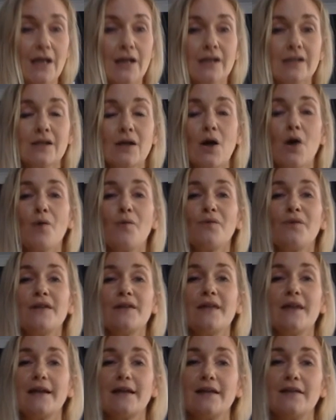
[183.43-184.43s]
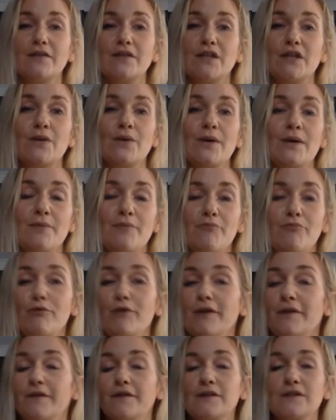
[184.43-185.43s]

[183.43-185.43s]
So hopefully that gives you a brief